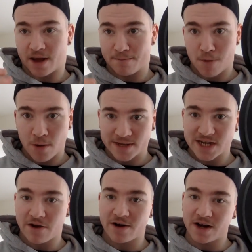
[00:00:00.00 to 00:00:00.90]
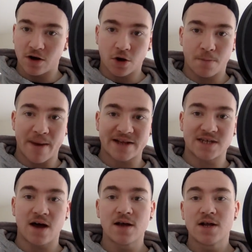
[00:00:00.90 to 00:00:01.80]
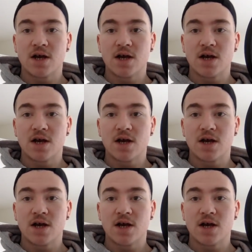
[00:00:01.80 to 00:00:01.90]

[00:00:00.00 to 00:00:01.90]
like momentarily look better.